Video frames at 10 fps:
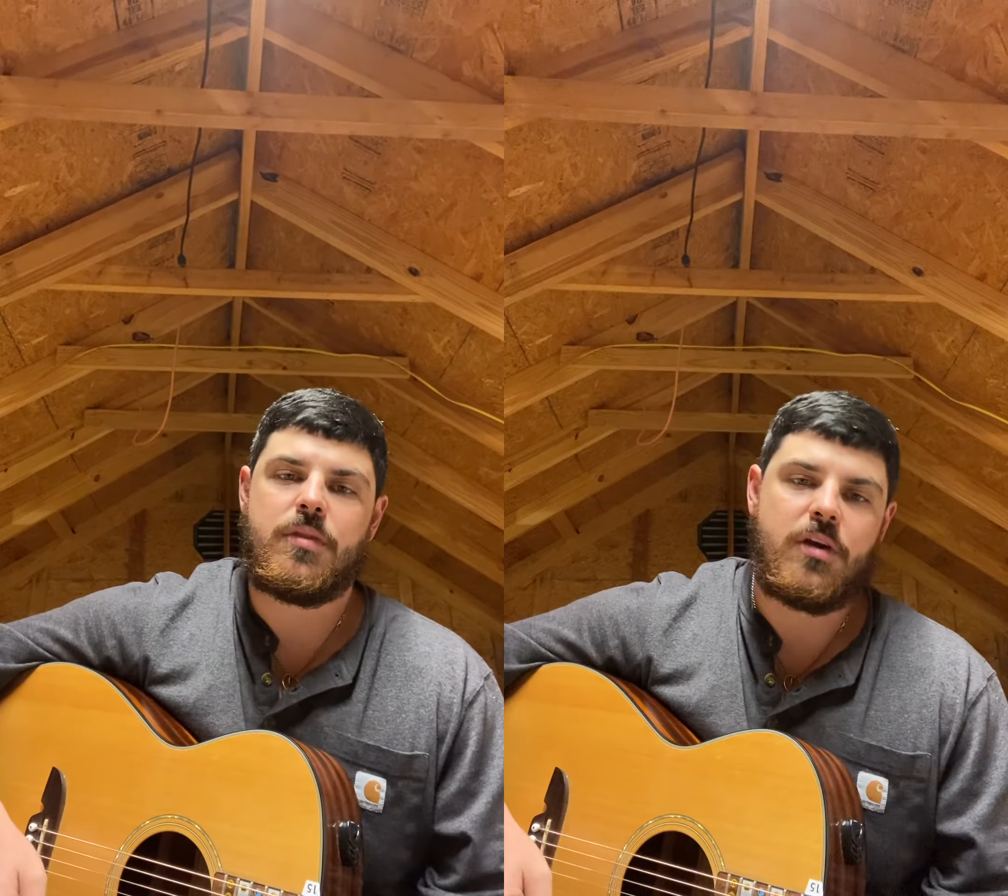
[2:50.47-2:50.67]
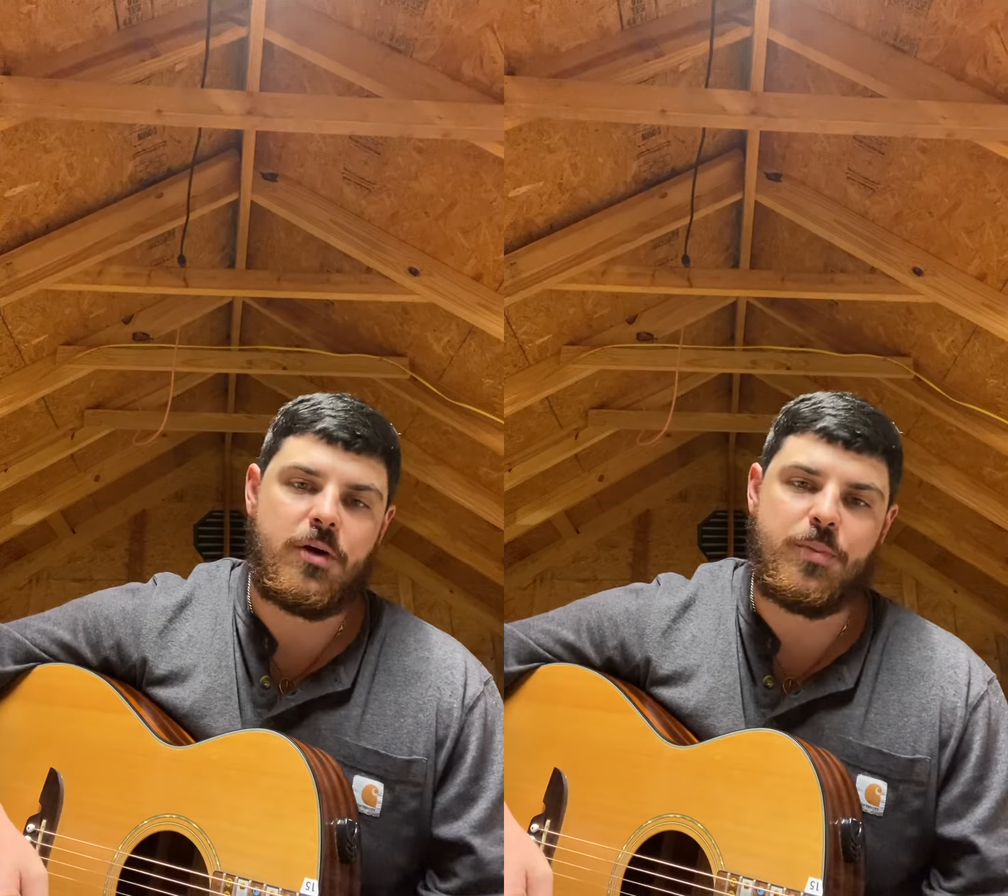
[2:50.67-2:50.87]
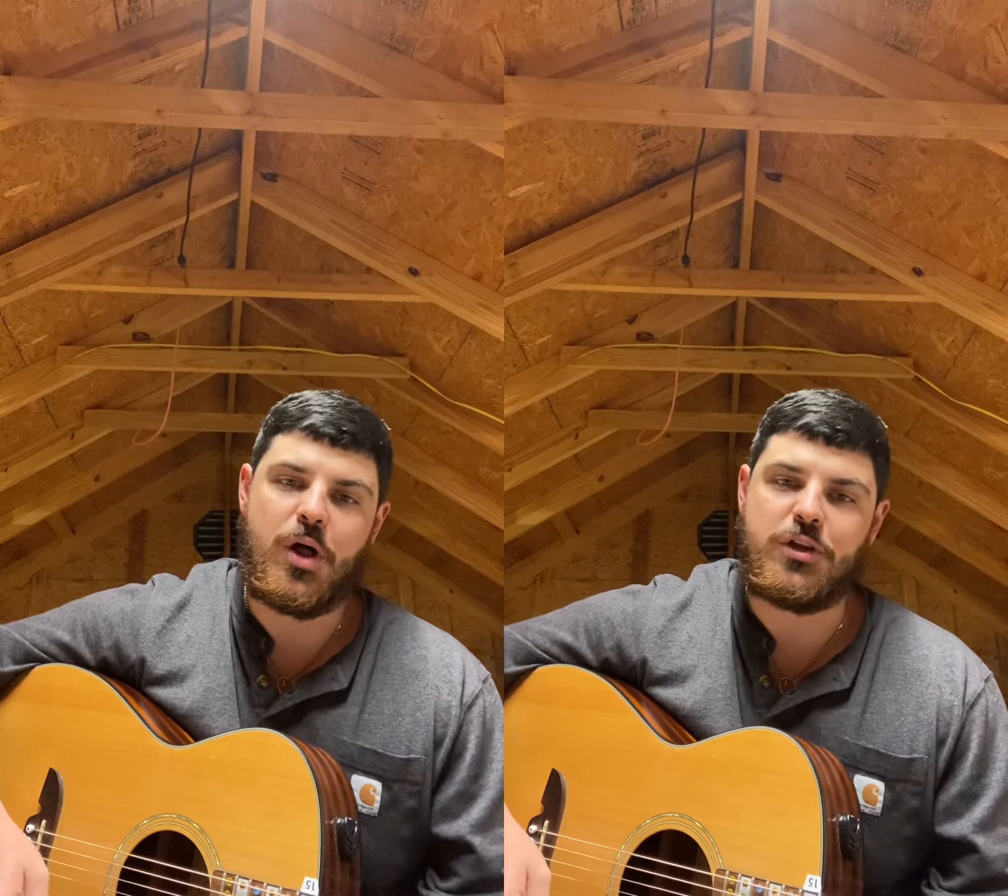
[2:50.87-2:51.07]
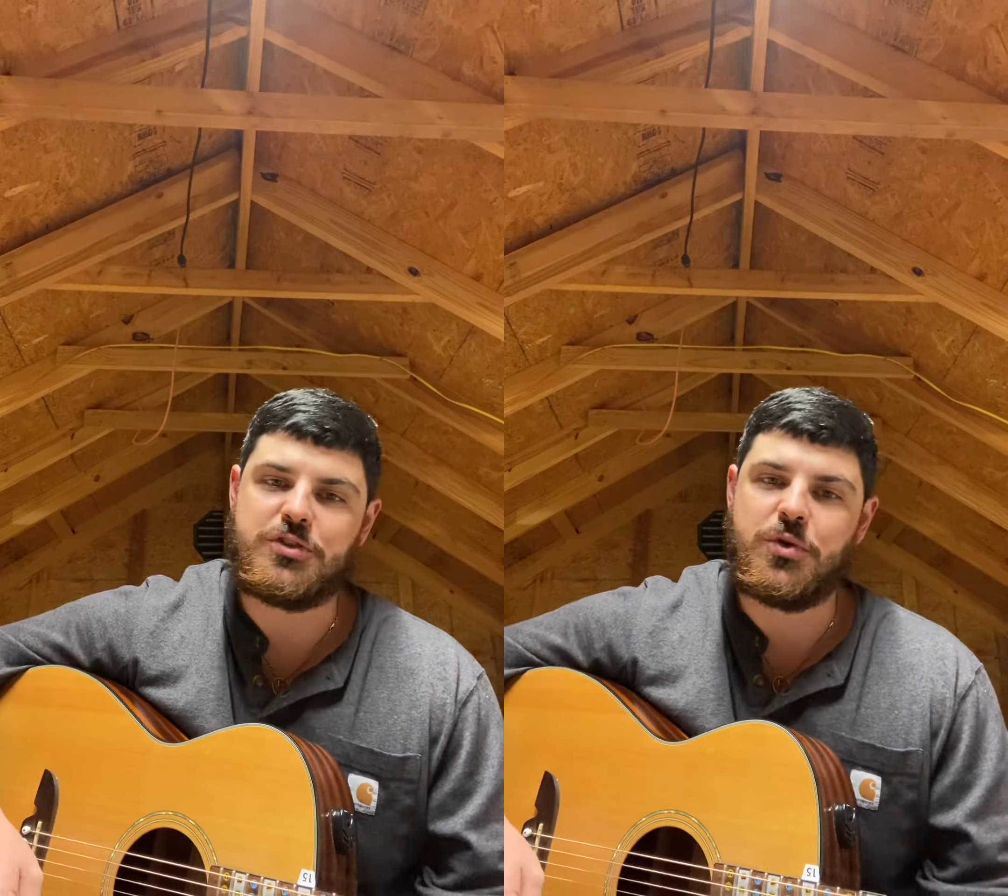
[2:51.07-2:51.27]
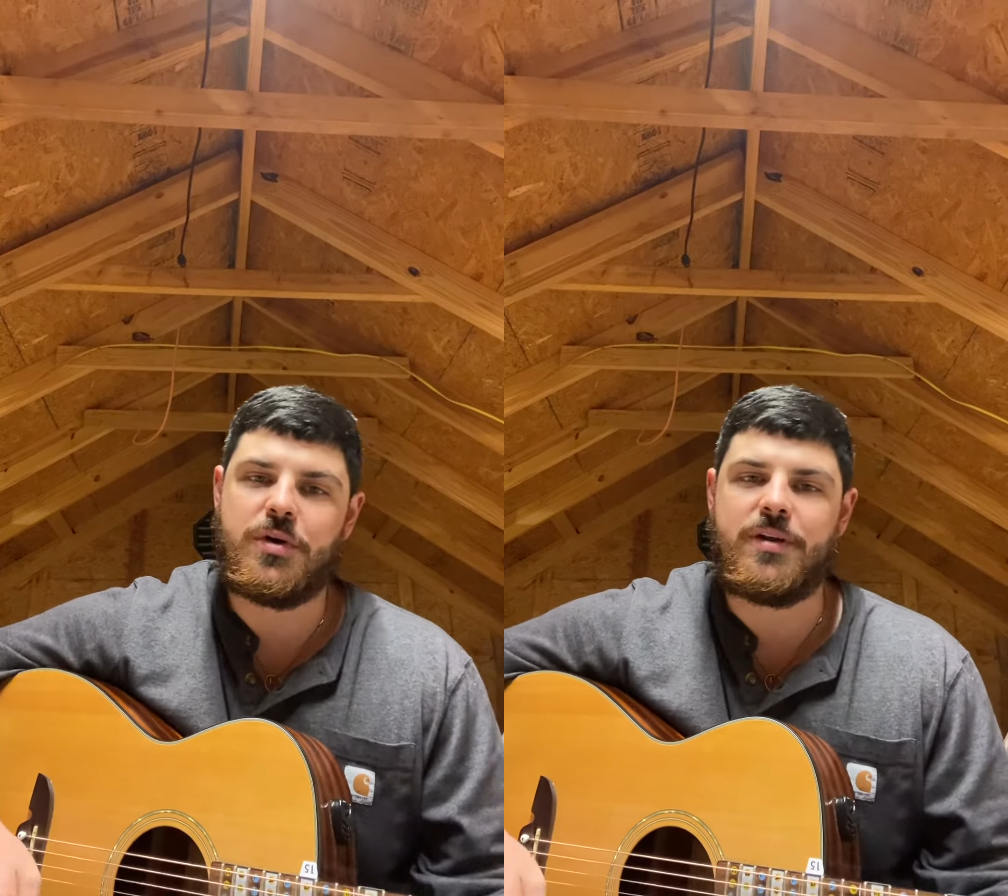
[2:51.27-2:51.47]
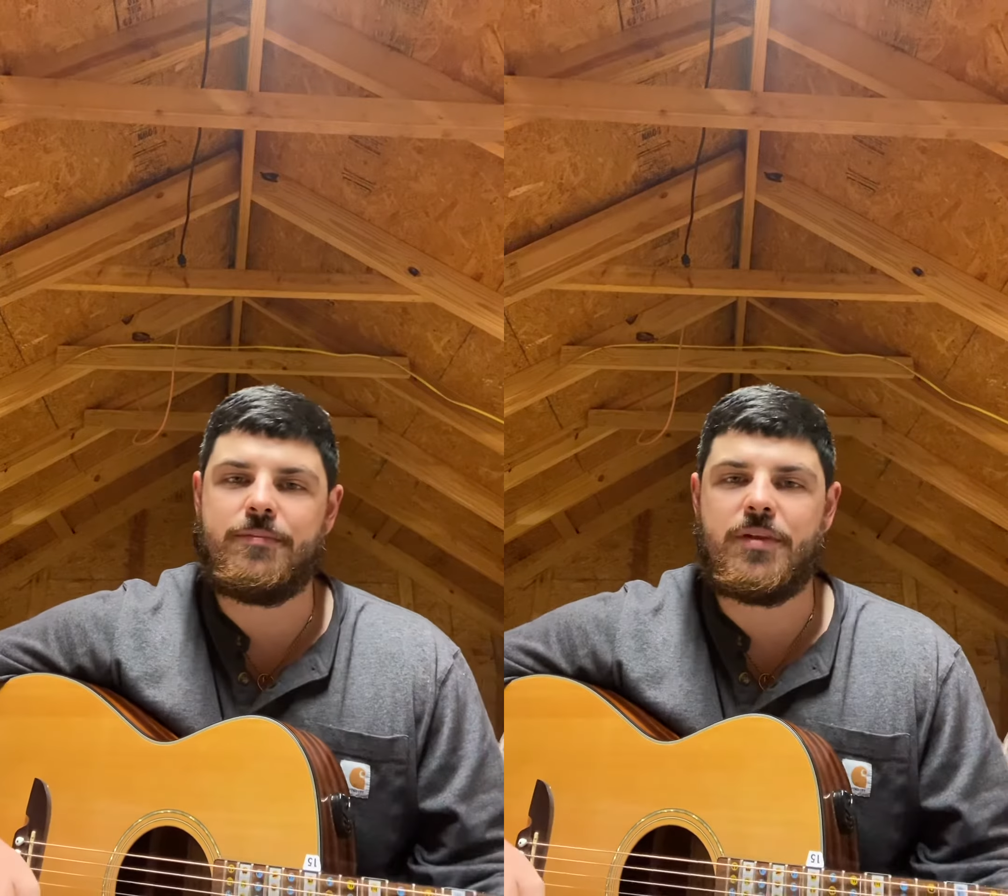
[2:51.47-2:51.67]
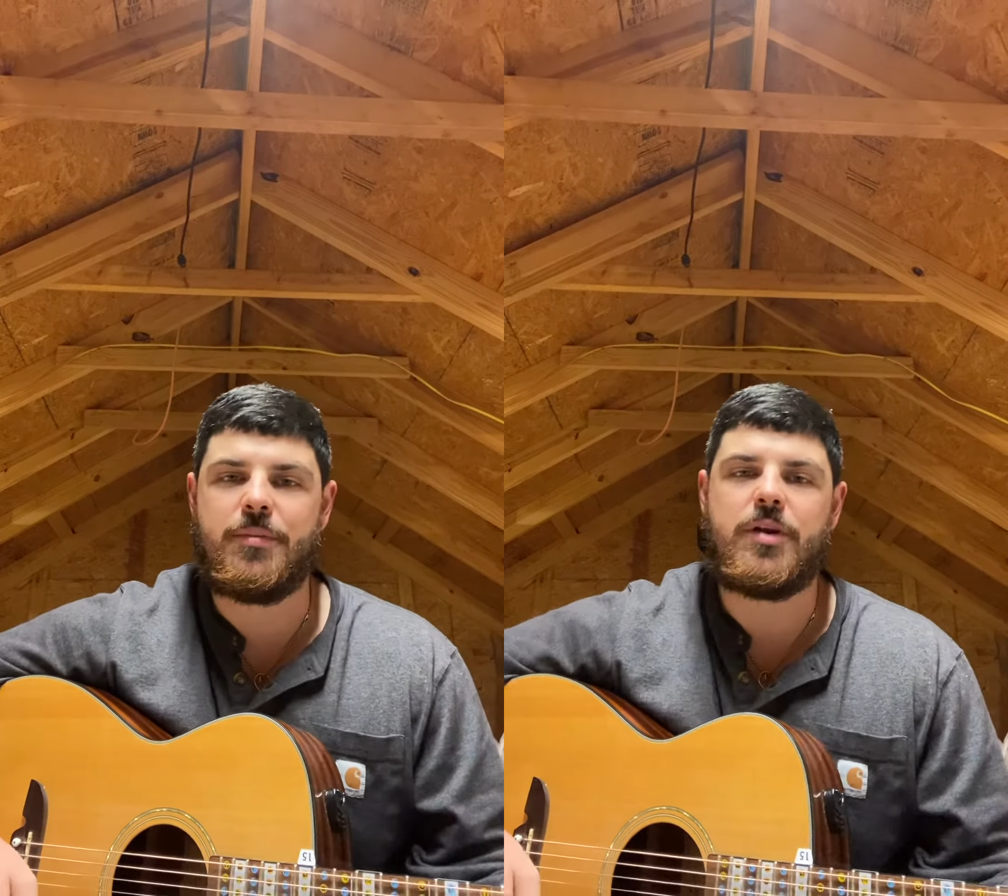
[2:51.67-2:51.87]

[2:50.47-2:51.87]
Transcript: Hope y'all enjoyed it. Let me